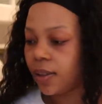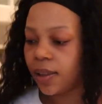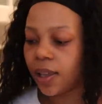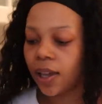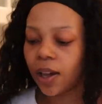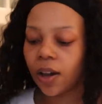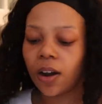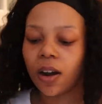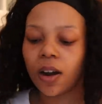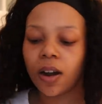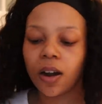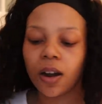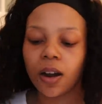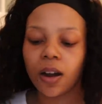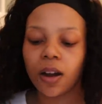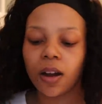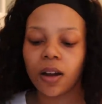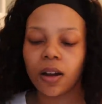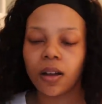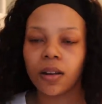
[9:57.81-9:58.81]
they
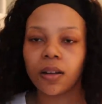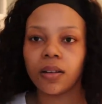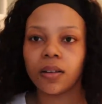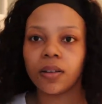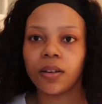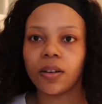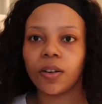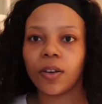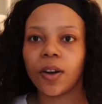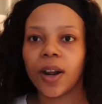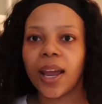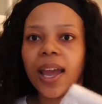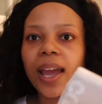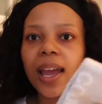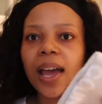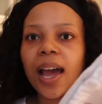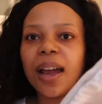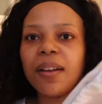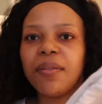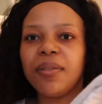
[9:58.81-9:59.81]
are
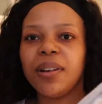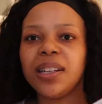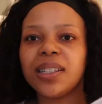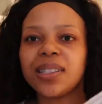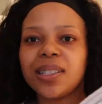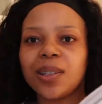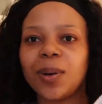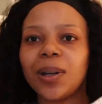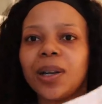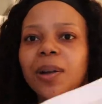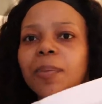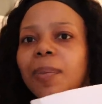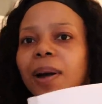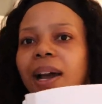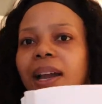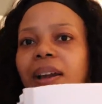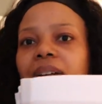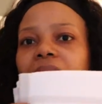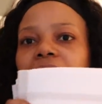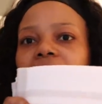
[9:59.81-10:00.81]
gray I really do want to
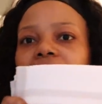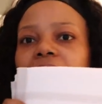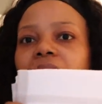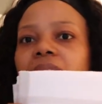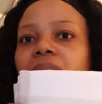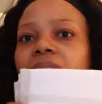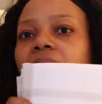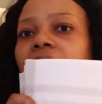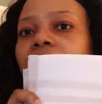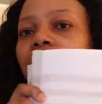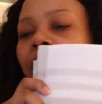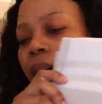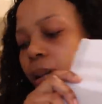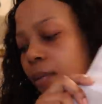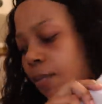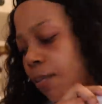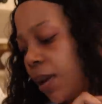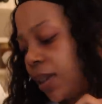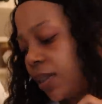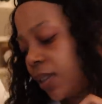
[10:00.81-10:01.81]
buy gray
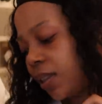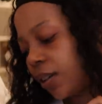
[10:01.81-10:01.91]
but